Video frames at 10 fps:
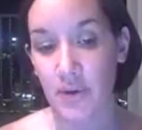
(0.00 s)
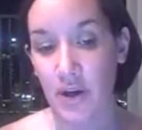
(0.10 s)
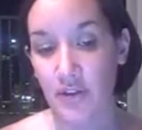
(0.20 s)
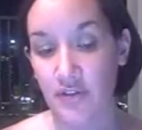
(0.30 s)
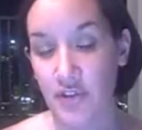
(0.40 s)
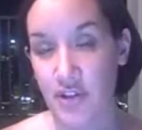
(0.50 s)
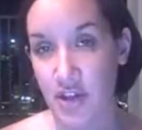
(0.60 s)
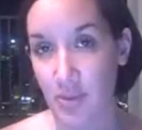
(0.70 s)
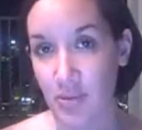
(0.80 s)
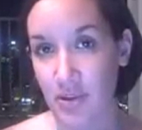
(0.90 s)
on the
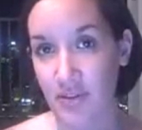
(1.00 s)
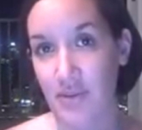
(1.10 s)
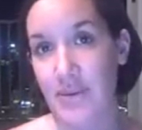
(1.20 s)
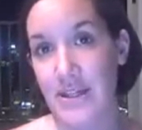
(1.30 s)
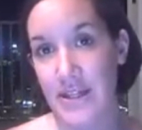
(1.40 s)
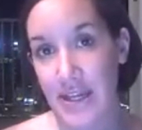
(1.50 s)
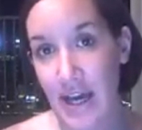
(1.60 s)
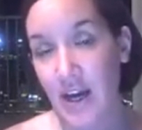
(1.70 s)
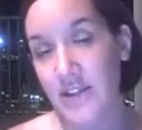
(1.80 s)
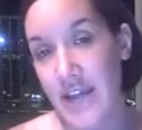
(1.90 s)
first couple of them, they said,
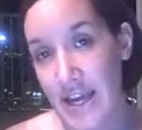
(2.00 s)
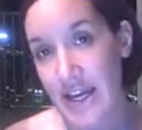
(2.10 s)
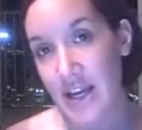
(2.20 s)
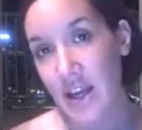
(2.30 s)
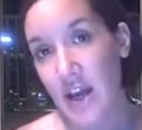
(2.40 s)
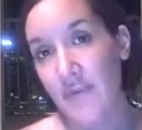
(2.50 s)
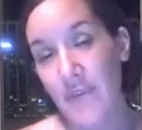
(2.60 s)
yeah, I'll take it.